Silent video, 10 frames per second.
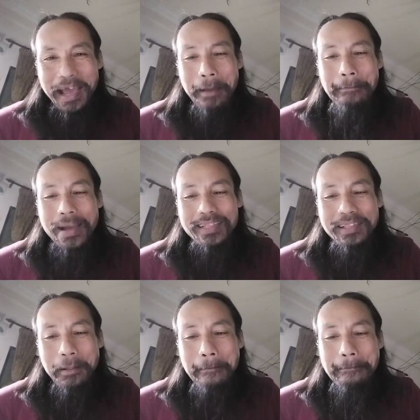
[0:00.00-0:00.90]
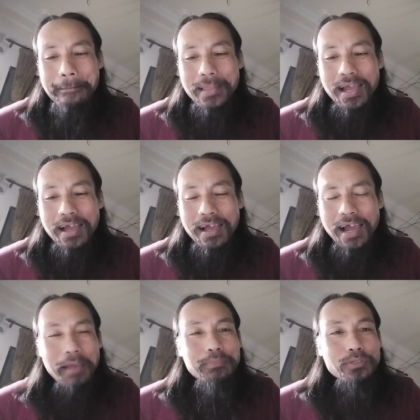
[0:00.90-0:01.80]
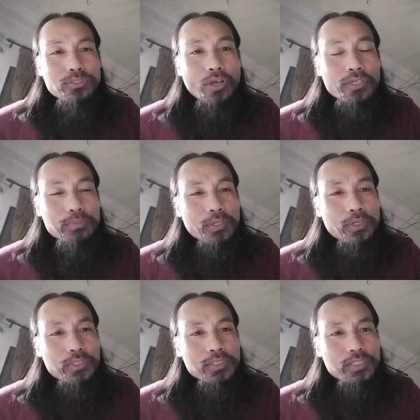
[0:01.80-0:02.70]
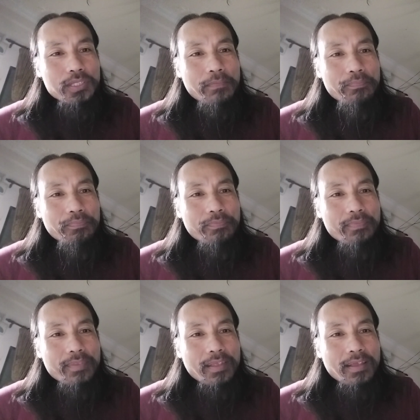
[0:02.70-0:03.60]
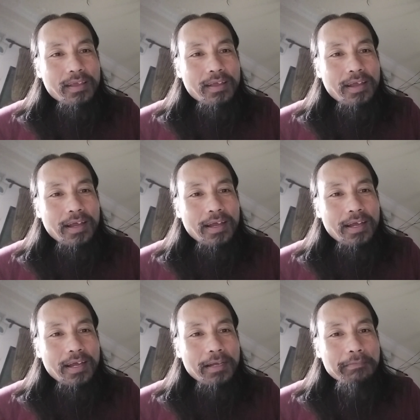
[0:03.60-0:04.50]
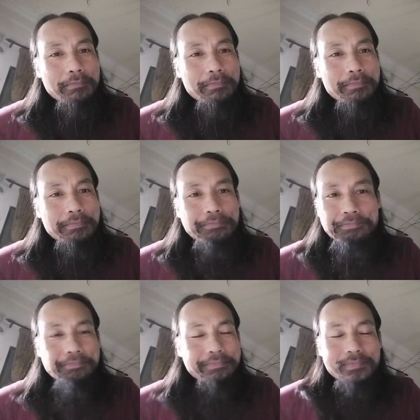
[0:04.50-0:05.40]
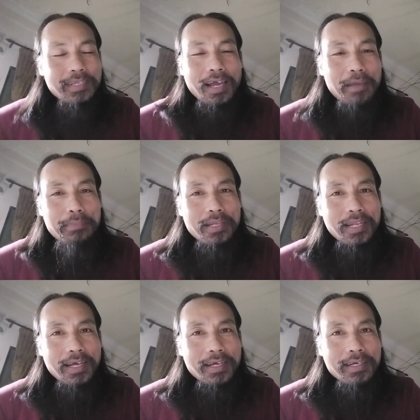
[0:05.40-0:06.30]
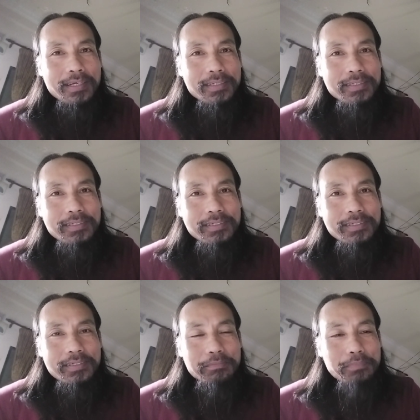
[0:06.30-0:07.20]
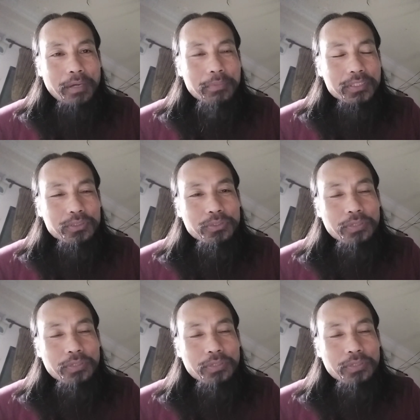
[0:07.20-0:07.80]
But I have no choice because um I'm in primary school.